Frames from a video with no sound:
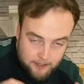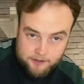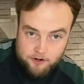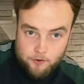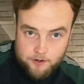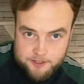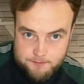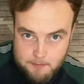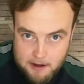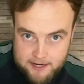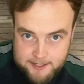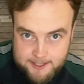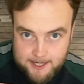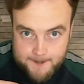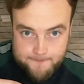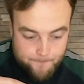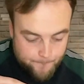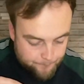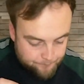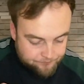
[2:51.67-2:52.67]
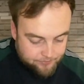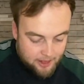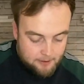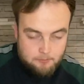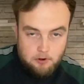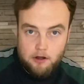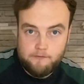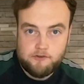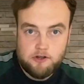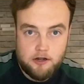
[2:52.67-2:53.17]
I know it's messy,
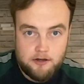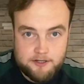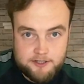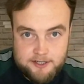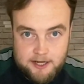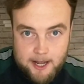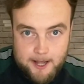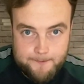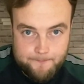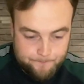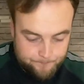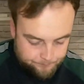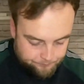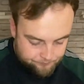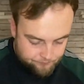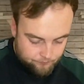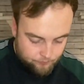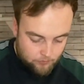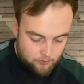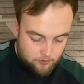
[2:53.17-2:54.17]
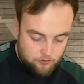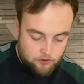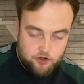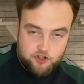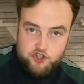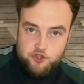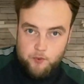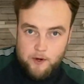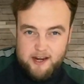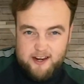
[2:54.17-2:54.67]
but I've got to say, the
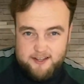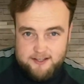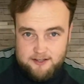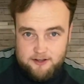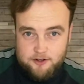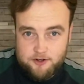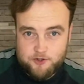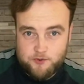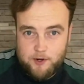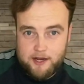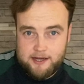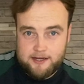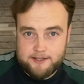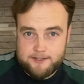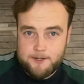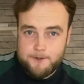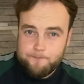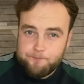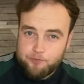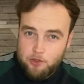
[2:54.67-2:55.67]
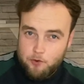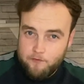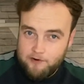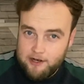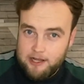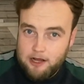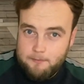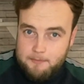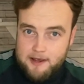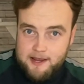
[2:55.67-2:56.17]
sweetness of those wings with a
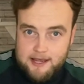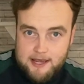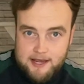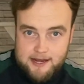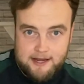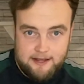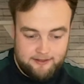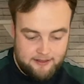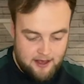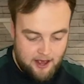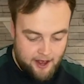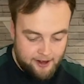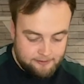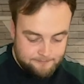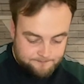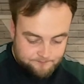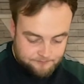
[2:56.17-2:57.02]
little bit of kick in there.